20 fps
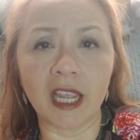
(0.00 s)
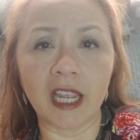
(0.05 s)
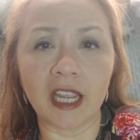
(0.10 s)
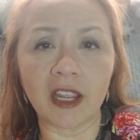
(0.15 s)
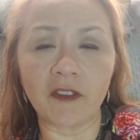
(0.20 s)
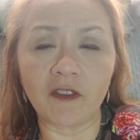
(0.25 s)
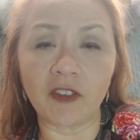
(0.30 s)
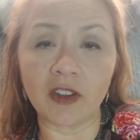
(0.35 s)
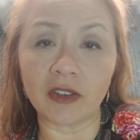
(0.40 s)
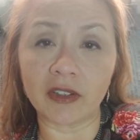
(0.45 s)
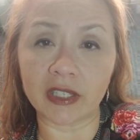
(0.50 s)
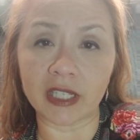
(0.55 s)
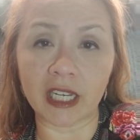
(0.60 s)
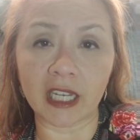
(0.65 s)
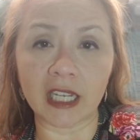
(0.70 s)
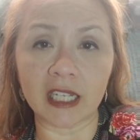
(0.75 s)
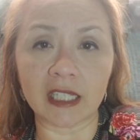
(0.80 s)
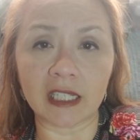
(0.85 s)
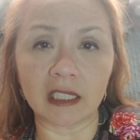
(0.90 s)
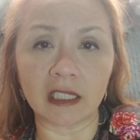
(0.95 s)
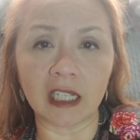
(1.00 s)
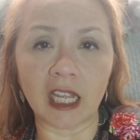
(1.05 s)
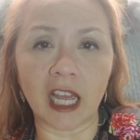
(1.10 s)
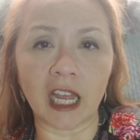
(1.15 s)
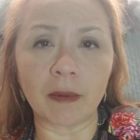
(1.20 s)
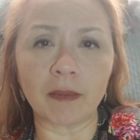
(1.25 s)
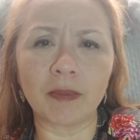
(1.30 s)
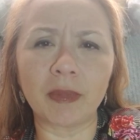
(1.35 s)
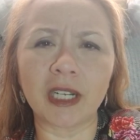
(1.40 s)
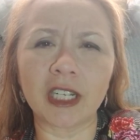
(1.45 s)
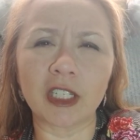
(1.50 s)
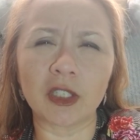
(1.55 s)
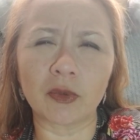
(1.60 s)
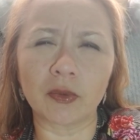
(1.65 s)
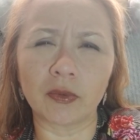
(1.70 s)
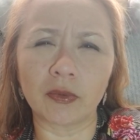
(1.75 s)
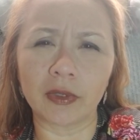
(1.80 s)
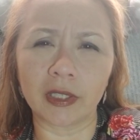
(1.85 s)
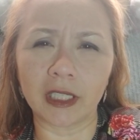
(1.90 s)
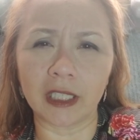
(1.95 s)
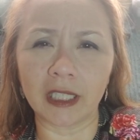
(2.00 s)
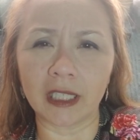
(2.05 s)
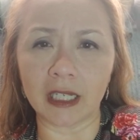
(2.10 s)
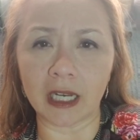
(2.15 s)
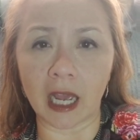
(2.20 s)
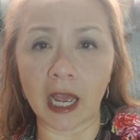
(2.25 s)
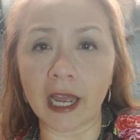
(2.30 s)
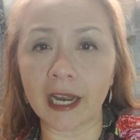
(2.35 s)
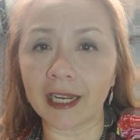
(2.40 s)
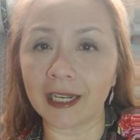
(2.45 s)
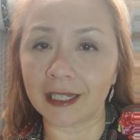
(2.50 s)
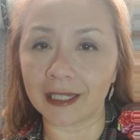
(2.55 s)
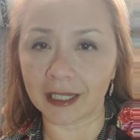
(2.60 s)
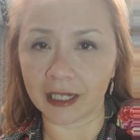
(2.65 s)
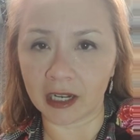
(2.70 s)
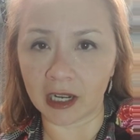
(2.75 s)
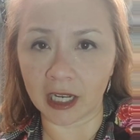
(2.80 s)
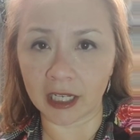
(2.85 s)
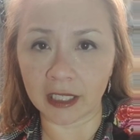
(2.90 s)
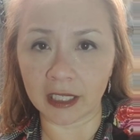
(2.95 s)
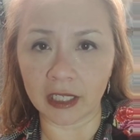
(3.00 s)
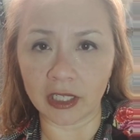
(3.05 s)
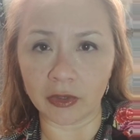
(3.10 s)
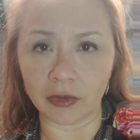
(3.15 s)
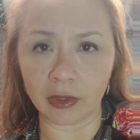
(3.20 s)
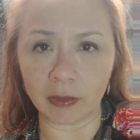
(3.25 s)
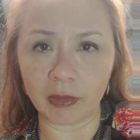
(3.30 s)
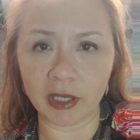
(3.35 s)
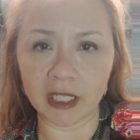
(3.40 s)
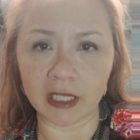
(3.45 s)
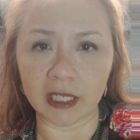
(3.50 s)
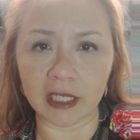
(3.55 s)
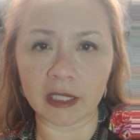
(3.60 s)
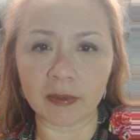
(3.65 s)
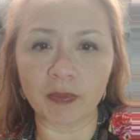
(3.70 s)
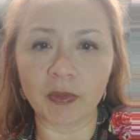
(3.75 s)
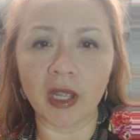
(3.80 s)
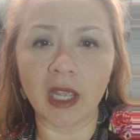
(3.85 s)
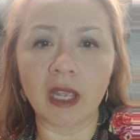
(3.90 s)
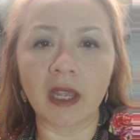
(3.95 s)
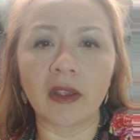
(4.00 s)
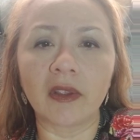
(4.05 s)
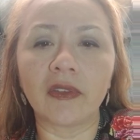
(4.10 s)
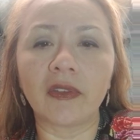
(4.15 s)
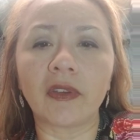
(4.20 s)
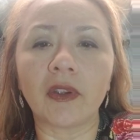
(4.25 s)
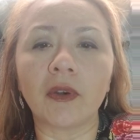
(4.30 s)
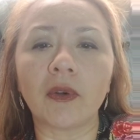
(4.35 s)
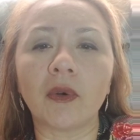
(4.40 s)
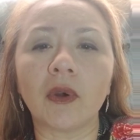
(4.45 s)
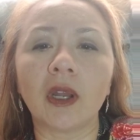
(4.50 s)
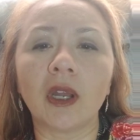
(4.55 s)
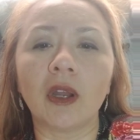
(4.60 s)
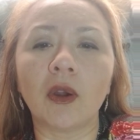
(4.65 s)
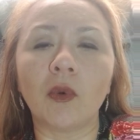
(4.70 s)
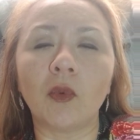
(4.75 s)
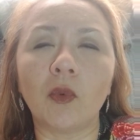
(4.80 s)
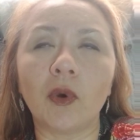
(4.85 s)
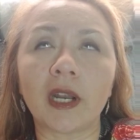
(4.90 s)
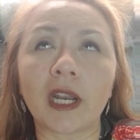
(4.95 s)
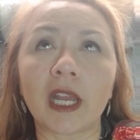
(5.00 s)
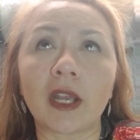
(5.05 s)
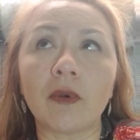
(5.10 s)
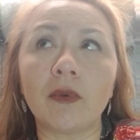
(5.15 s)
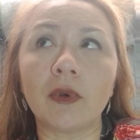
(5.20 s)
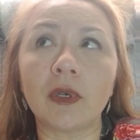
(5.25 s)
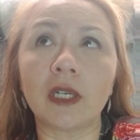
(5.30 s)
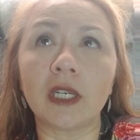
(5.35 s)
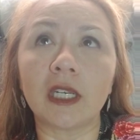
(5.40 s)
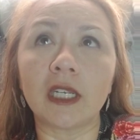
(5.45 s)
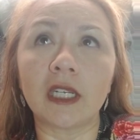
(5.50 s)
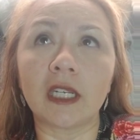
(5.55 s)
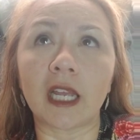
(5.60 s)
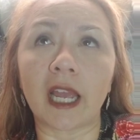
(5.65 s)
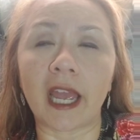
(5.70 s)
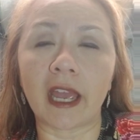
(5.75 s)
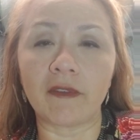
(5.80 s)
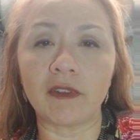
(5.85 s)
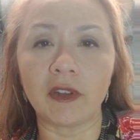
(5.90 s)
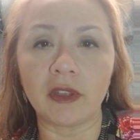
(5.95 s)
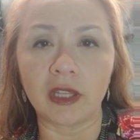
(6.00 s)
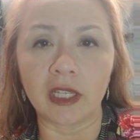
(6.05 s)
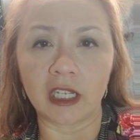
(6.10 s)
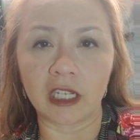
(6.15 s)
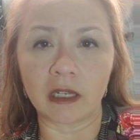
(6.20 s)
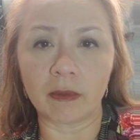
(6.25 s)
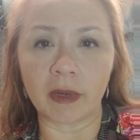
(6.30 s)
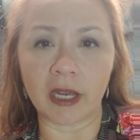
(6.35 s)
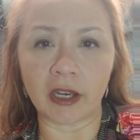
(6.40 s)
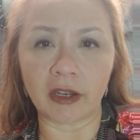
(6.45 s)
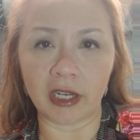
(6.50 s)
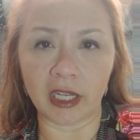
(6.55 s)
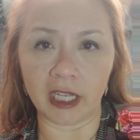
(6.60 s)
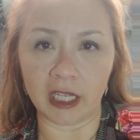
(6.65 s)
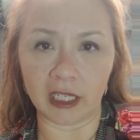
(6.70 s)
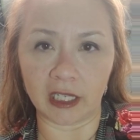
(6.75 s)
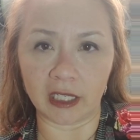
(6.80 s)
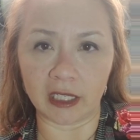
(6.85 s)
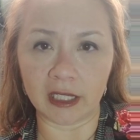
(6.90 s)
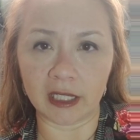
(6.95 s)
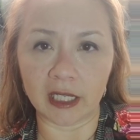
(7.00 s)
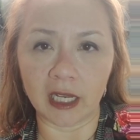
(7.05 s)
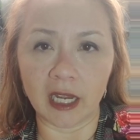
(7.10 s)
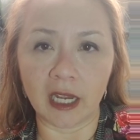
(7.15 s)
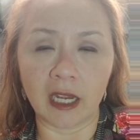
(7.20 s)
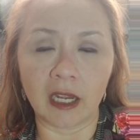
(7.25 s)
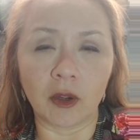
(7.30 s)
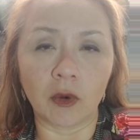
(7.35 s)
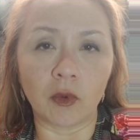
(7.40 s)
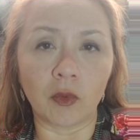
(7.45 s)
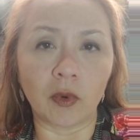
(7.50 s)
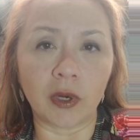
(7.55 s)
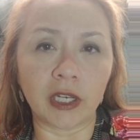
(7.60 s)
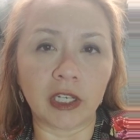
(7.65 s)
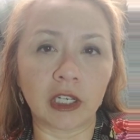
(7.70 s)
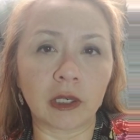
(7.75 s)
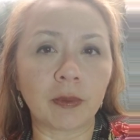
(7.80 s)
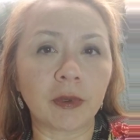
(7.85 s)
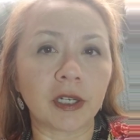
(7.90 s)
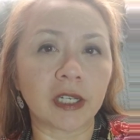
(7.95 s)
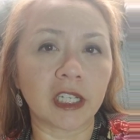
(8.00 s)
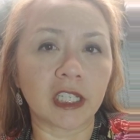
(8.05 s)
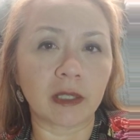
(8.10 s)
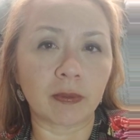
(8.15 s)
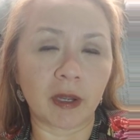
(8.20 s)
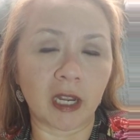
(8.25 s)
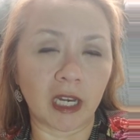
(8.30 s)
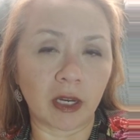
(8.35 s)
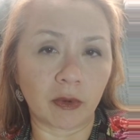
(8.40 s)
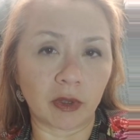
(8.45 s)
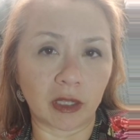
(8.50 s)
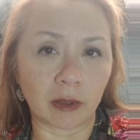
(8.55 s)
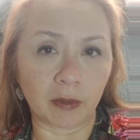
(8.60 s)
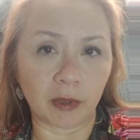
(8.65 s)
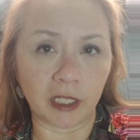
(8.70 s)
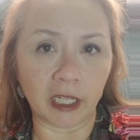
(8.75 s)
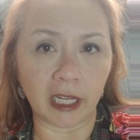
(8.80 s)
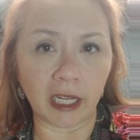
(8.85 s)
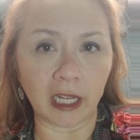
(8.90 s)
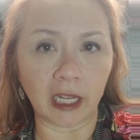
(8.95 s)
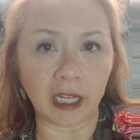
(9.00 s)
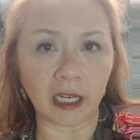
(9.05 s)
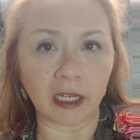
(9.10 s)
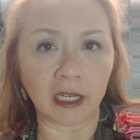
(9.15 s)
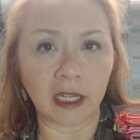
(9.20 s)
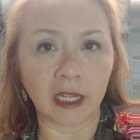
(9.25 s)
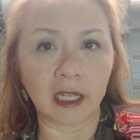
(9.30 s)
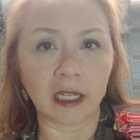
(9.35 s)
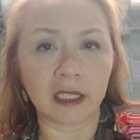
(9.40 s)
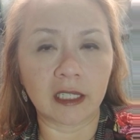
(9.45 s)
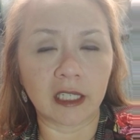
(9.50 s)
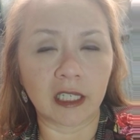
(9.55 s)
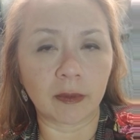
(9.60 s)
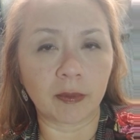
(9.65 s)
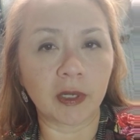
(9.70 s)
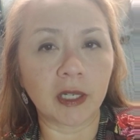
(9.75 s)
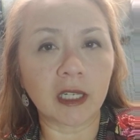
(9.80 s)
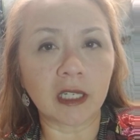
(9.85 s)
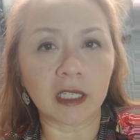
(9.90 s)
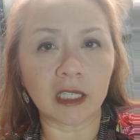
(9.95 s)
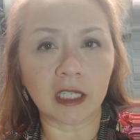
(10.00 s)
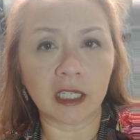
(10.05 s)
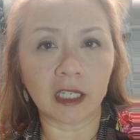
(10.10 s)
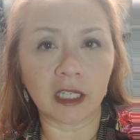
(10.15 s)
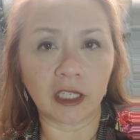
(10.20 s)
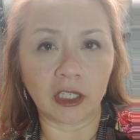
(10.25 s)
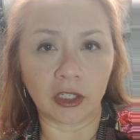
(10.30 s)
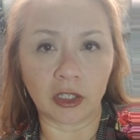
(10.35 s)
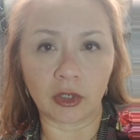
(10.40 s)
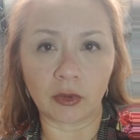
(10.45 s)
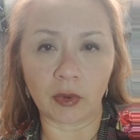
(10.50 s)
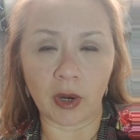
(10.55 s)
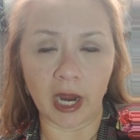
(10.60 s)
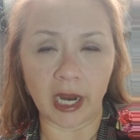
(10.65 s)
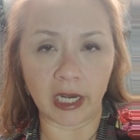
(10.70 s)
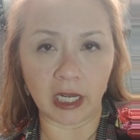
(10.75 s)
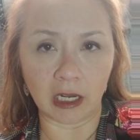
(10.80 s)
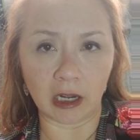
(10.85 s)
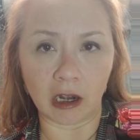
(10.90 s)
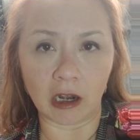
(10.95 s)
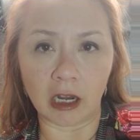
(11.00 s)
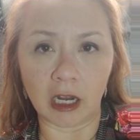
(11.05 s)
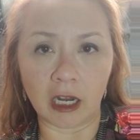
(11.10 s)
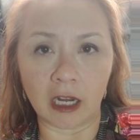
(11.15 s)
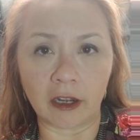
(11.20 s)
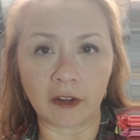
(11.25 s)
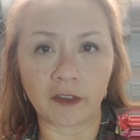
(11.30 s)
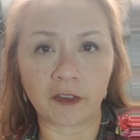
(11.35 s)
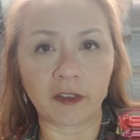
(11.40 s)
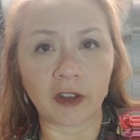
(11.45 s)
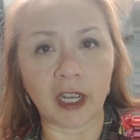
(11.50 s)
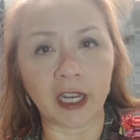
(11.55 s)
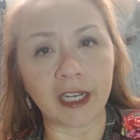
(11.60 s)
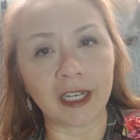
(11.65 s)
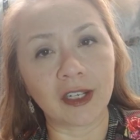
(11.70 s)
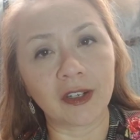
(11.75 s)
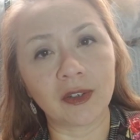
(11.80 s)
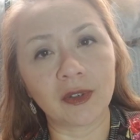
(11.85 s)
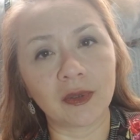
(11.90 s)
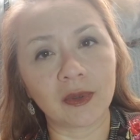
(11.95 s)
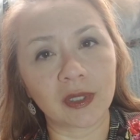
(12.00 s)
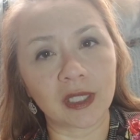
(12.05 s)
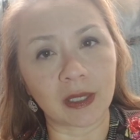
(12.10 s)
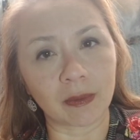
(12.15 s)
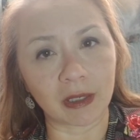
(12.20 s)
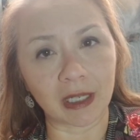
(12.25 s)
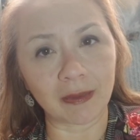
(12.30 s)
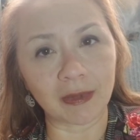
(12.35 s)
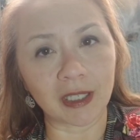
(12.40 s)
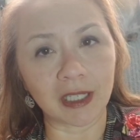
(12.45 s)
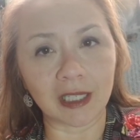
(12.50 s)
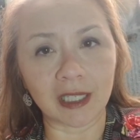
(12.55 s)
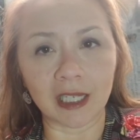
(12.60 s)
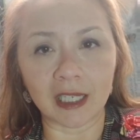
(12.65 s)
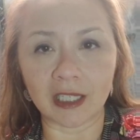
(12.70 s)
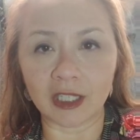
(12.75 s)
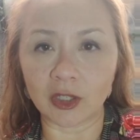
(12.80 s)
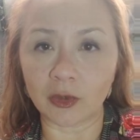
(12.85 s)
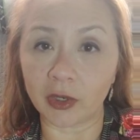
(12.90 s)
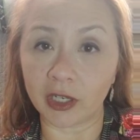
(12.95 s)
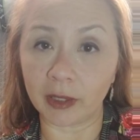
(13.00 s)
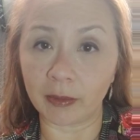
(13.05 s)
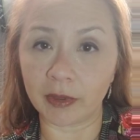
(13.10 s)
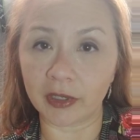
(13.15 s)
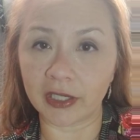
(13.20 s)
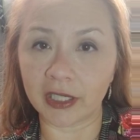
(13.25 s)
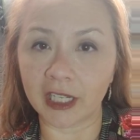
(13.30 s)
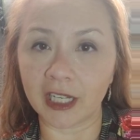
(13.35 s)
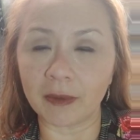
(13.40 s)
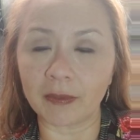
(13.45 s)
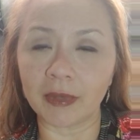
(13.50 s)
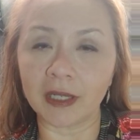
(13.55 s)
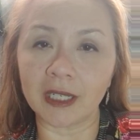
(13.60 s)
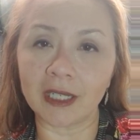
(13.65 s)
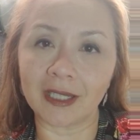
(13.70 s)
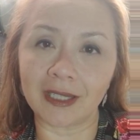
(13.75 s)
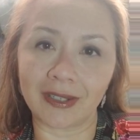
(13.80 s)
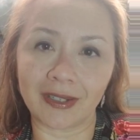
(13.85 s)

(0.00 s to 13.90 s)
it feels like it's a lot, but it's really not. It's the cost of doing business. So what I would have you think about is when you're participating with a plan, typically you're writing off, I know sometimes it says 20%, but it's